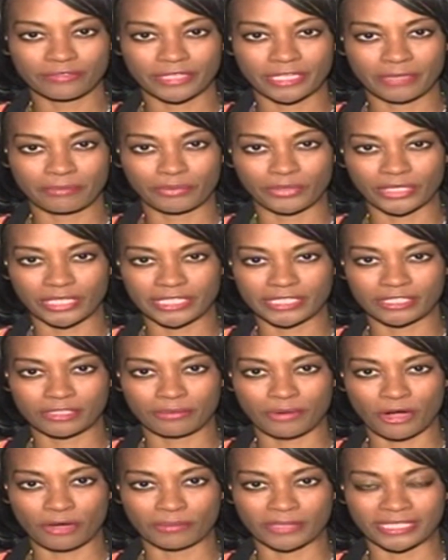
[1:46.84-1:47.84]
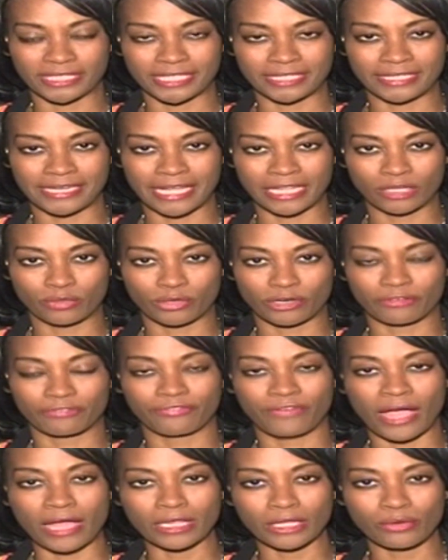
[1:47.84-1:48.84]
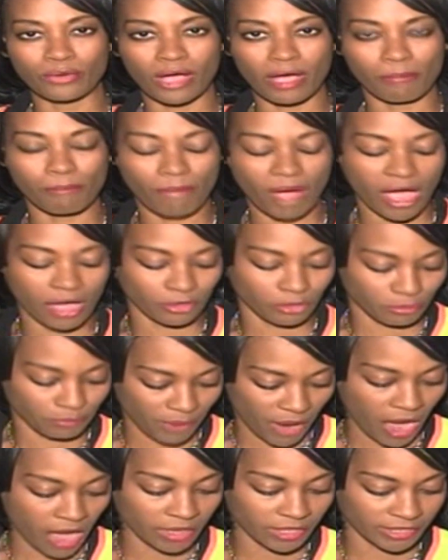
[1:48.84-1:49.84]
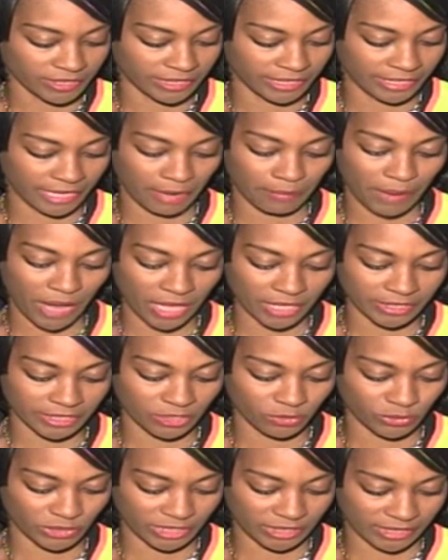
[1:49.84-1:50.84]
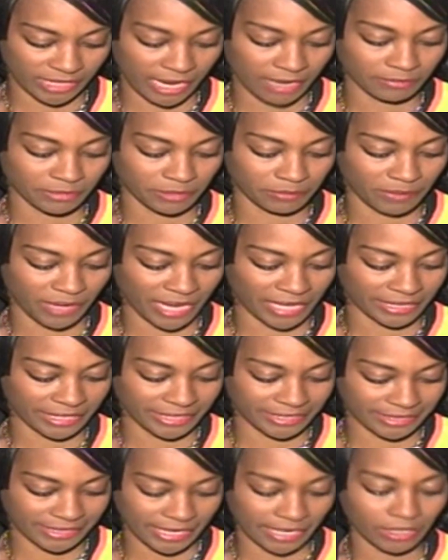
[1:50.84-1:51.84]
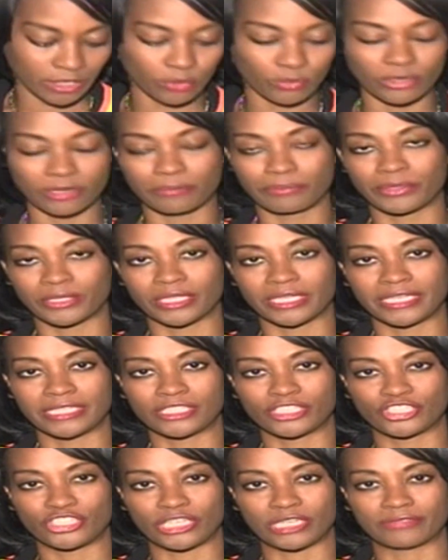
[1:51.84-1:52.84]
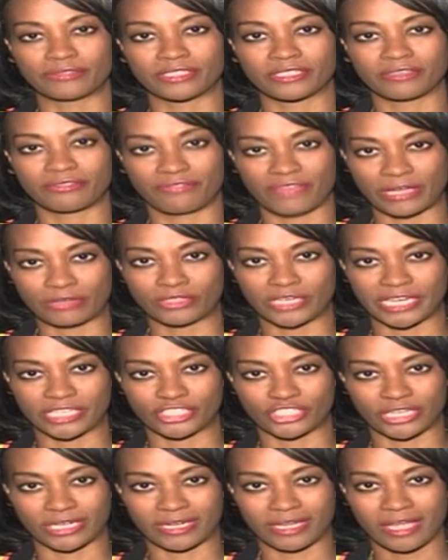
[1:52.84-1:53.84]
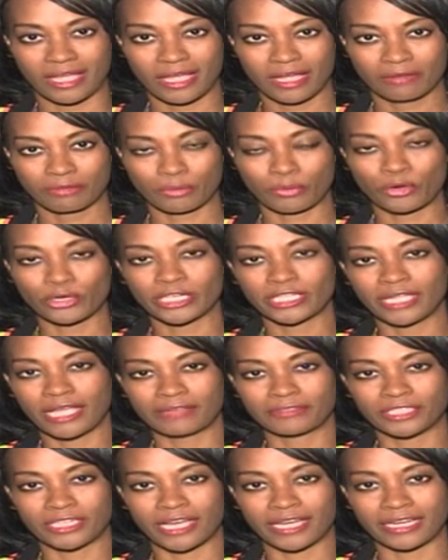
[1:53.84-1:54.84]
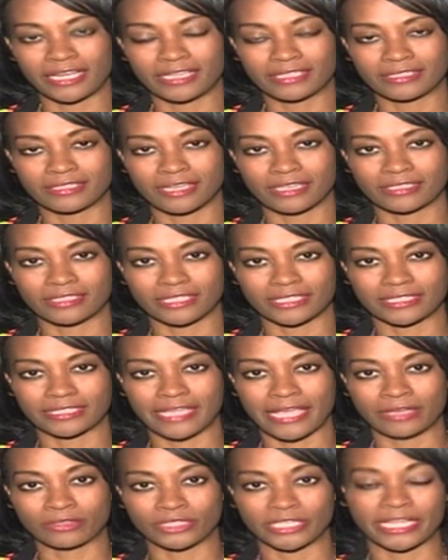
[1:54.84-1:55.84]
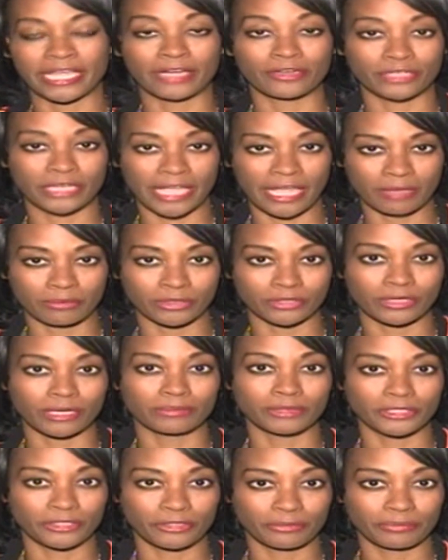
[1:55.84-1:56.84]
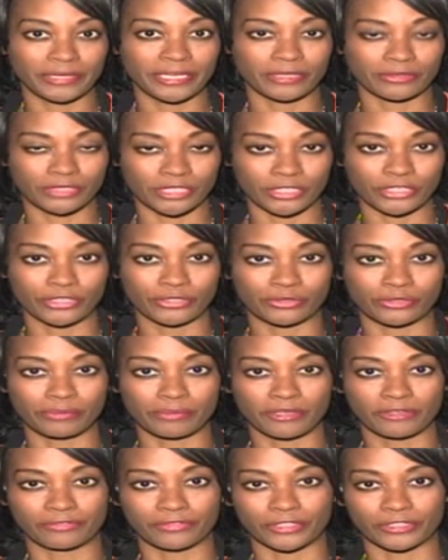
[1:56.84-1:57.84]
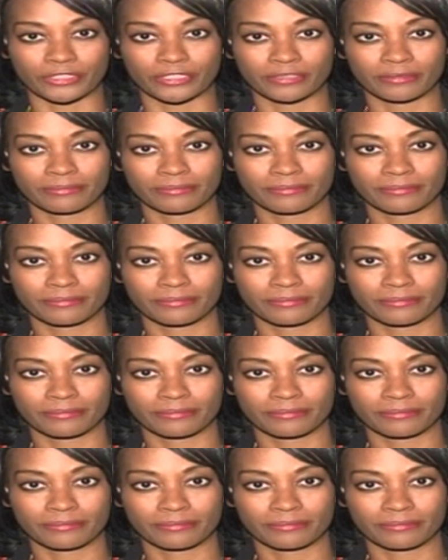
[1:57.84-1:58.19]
of the police departments in Delaware follow a model policy. That policy was adopted by the Delaware Police Chiefs Foundation. Reporting live tonight in Sussex County, Karen Campbell, WBOC News, Milford.